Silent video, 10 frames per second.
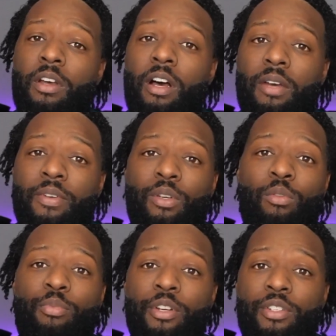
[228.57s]
Either you're a
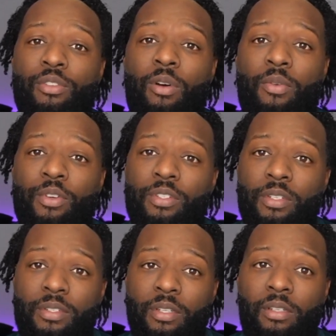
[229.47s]
British or Irish
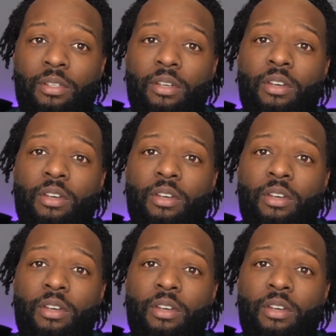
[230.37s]
citizen,